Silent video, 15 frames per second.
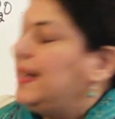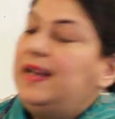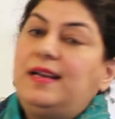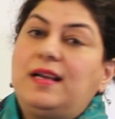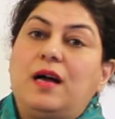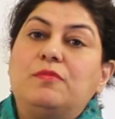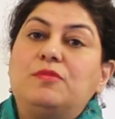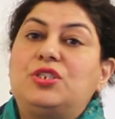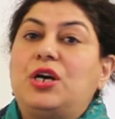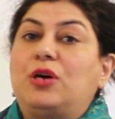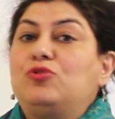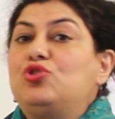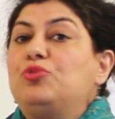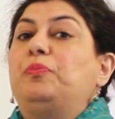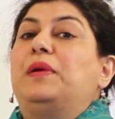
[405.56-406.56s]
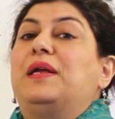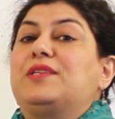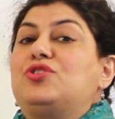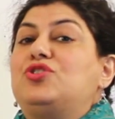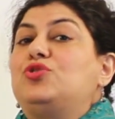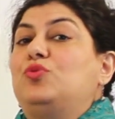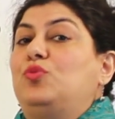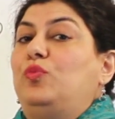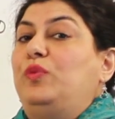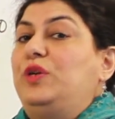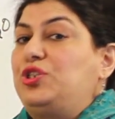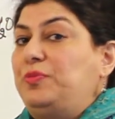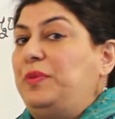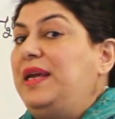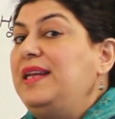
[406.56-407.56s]
lead comes down to plus 2,
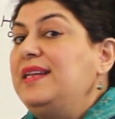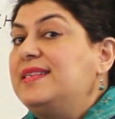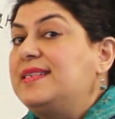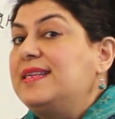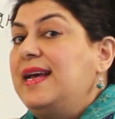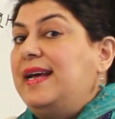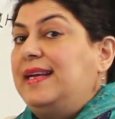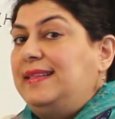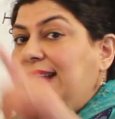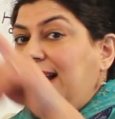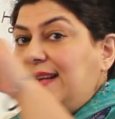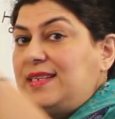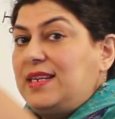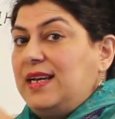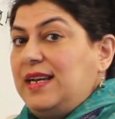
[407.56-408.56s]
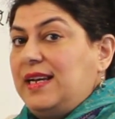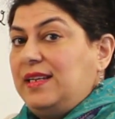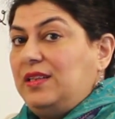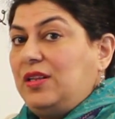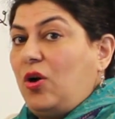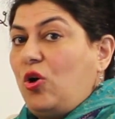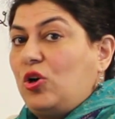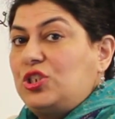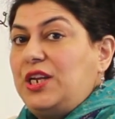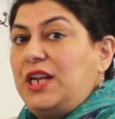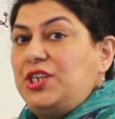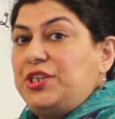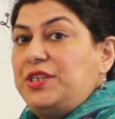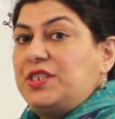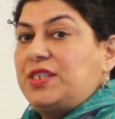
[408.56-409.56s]
which means that the
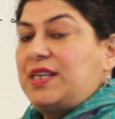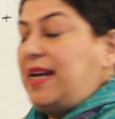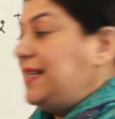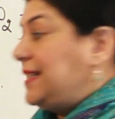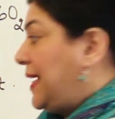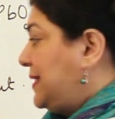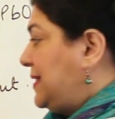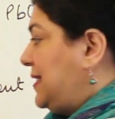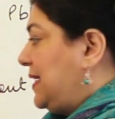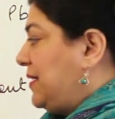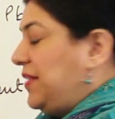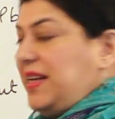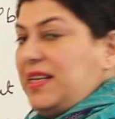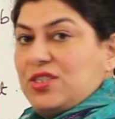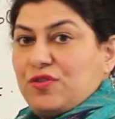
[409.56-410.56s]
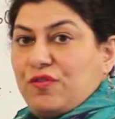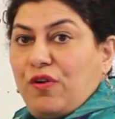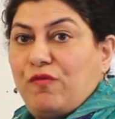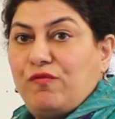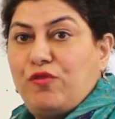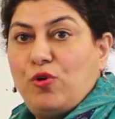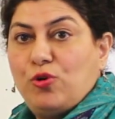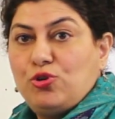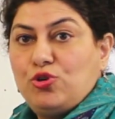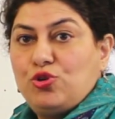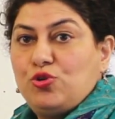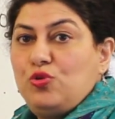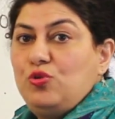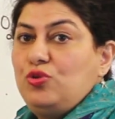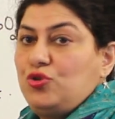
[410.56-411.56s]
oxidation state has decreased from 4 to
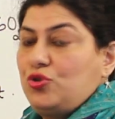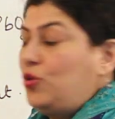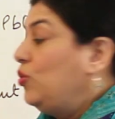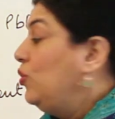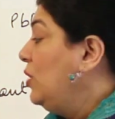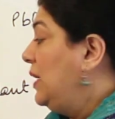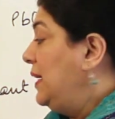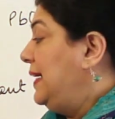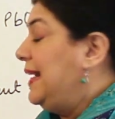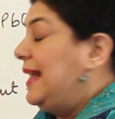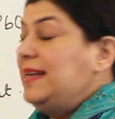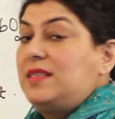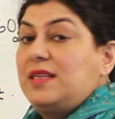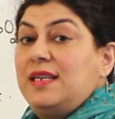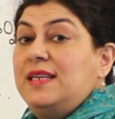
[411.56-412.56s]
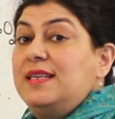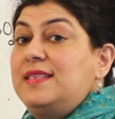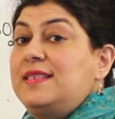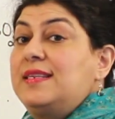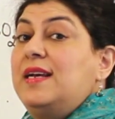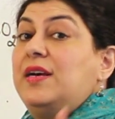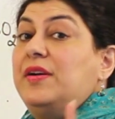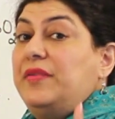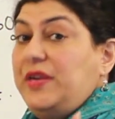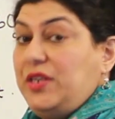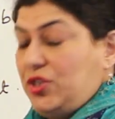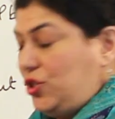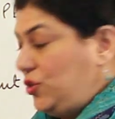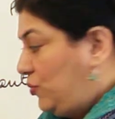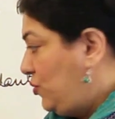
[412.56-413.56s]
2, so lead is
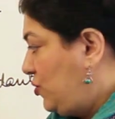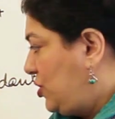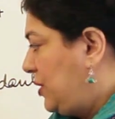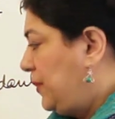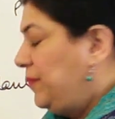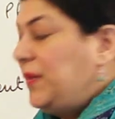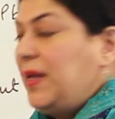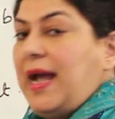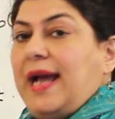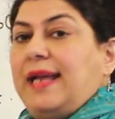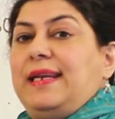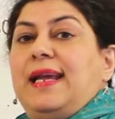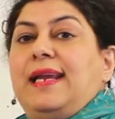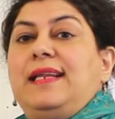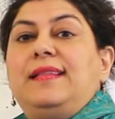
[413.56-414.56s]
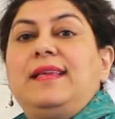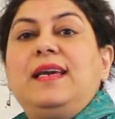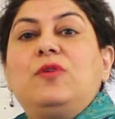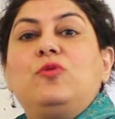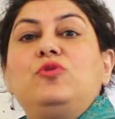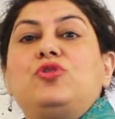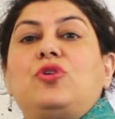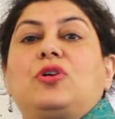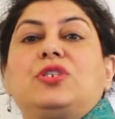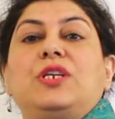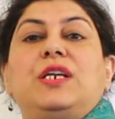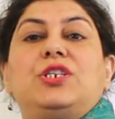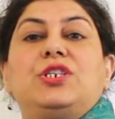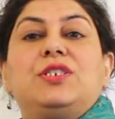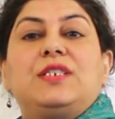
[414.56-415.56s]
reduced. And anything whose
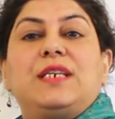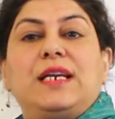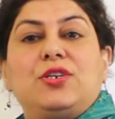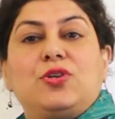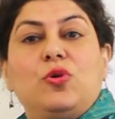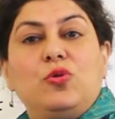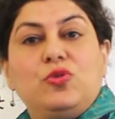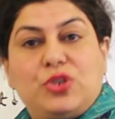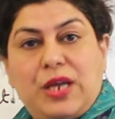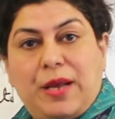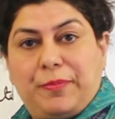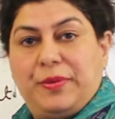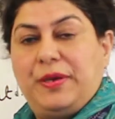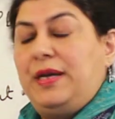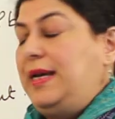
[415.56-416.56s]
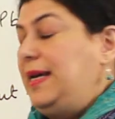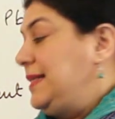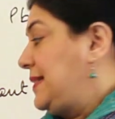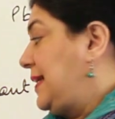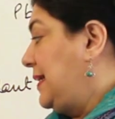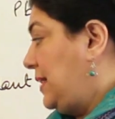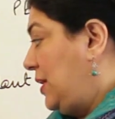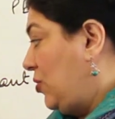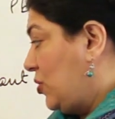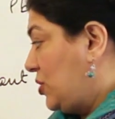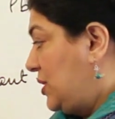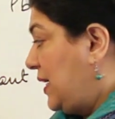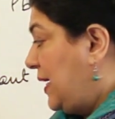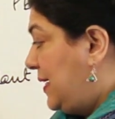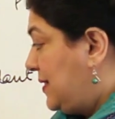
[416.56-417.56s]
oxidation state goes up is getting
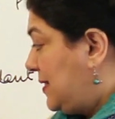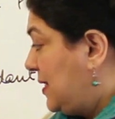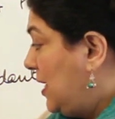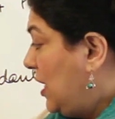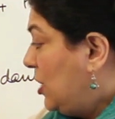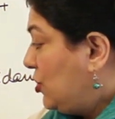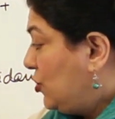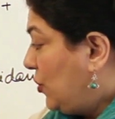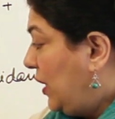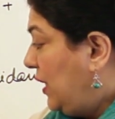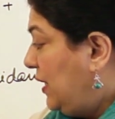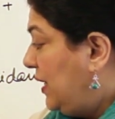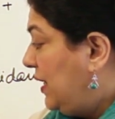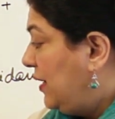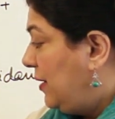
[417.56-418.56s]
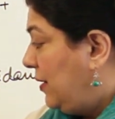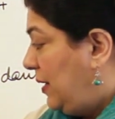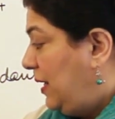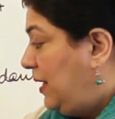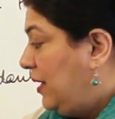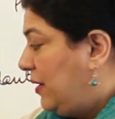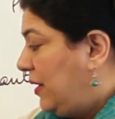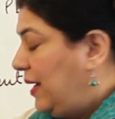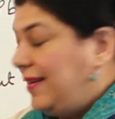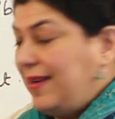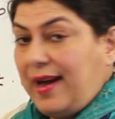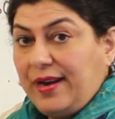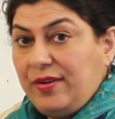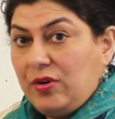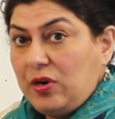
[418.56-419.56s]
oxidized. So in he here, in
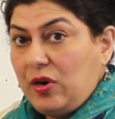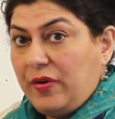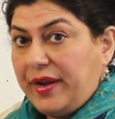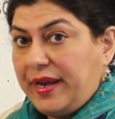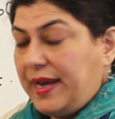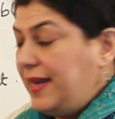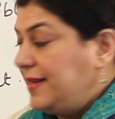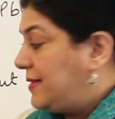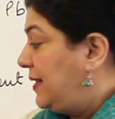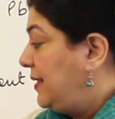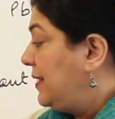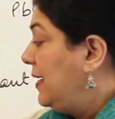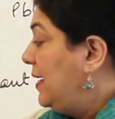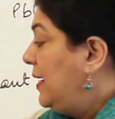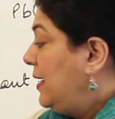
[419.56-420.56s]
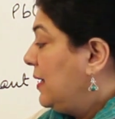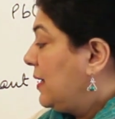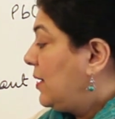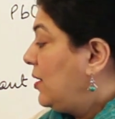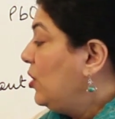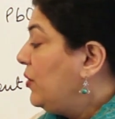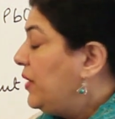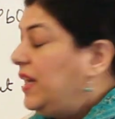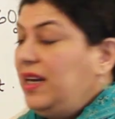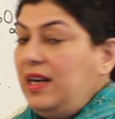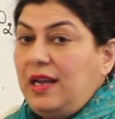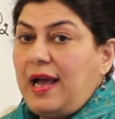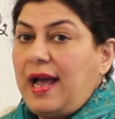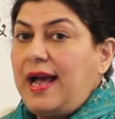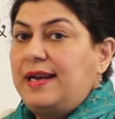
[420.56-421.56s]
hydrochloric acid, chlorine
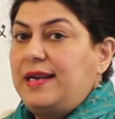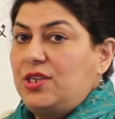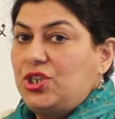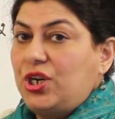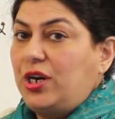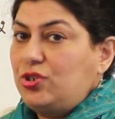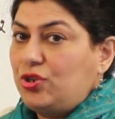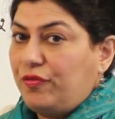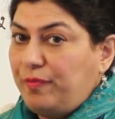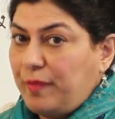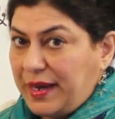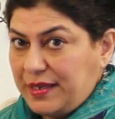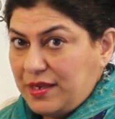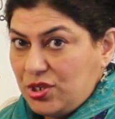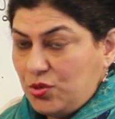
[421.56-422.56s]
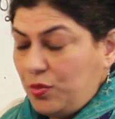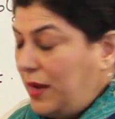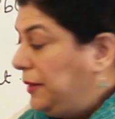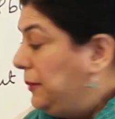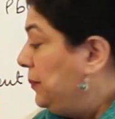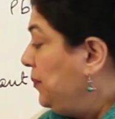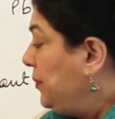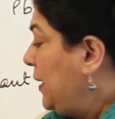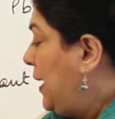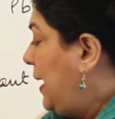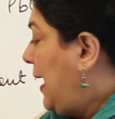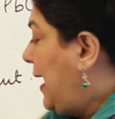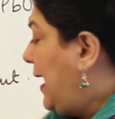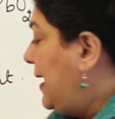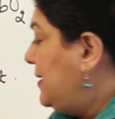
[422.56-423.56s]
had a charge of minus 1
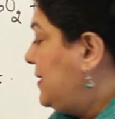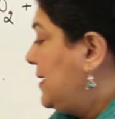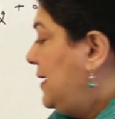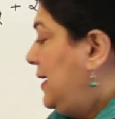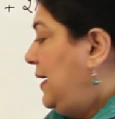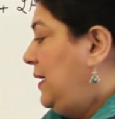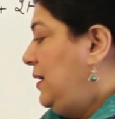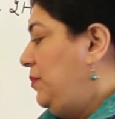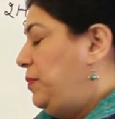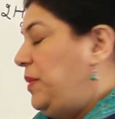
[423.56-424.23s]
and in